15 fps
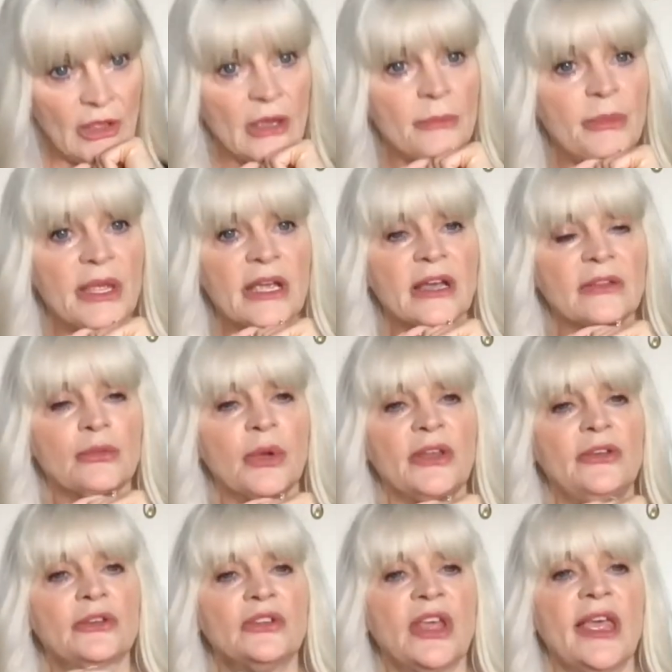Because when
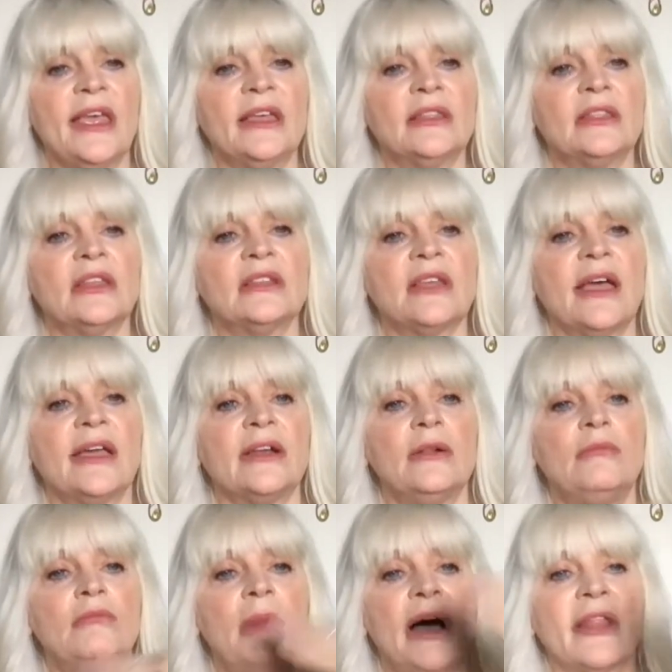you take the title
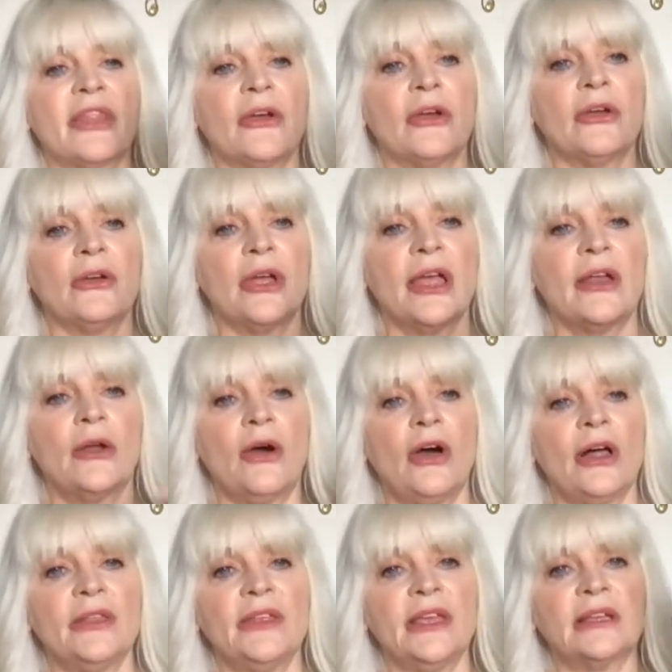mother and
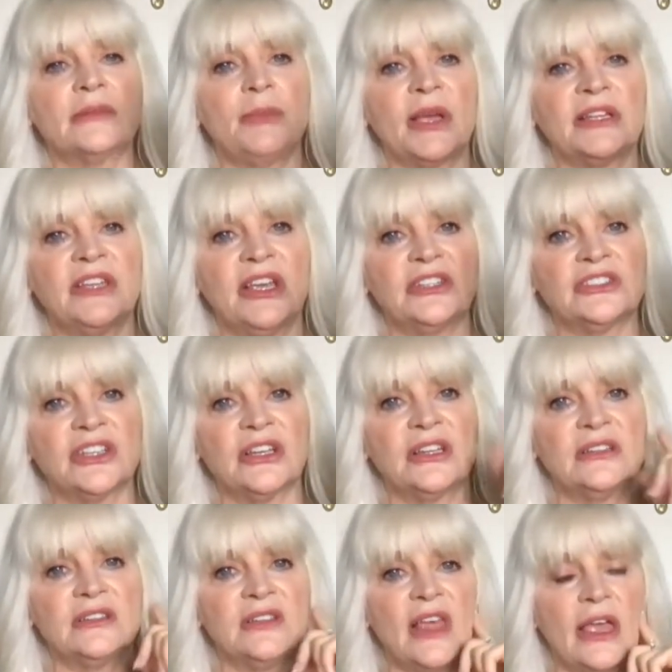all the expectation
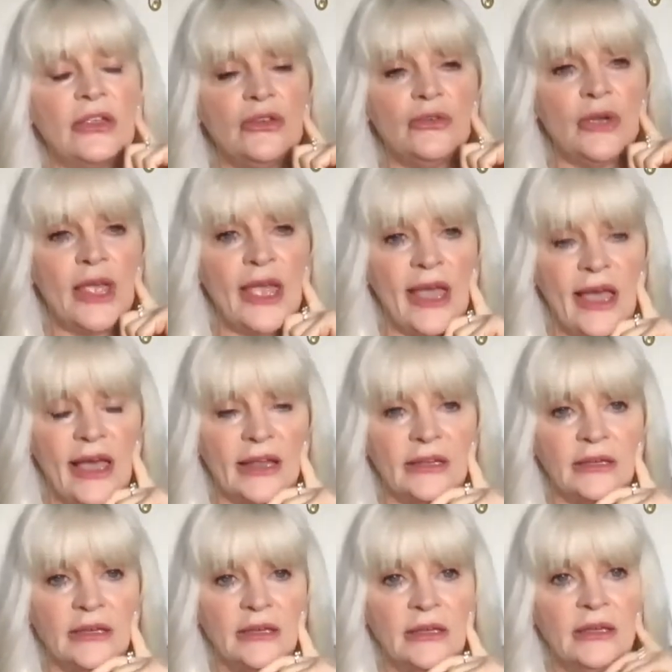that you
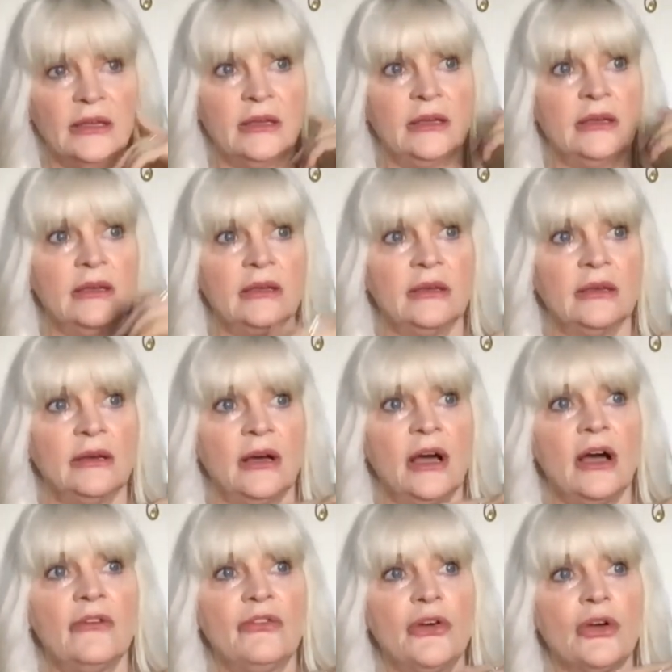had
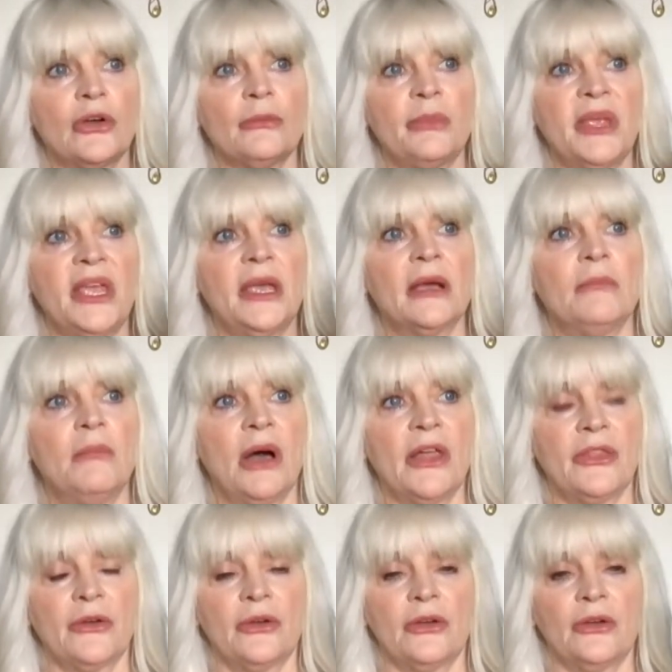of her being a
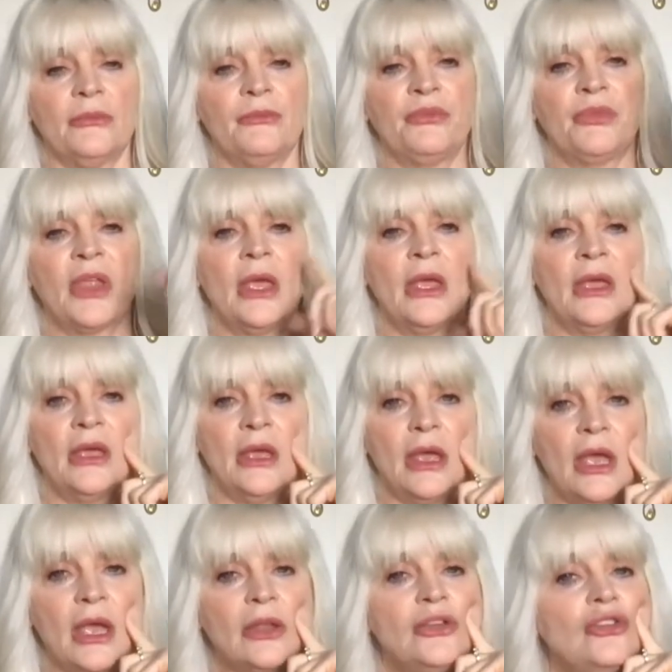mother,
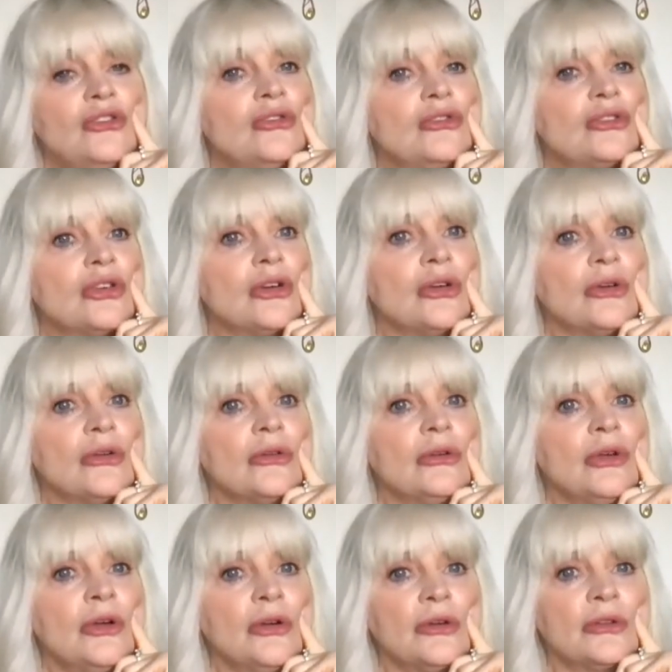and you turn
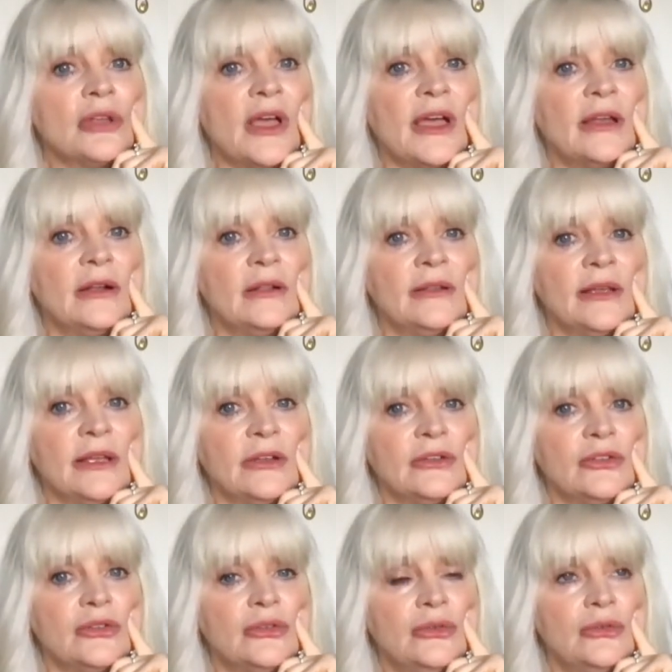her title
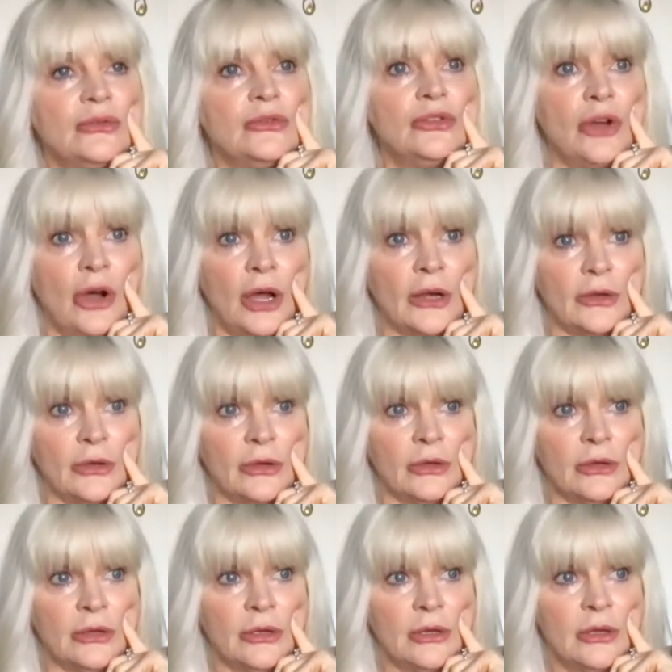into daughter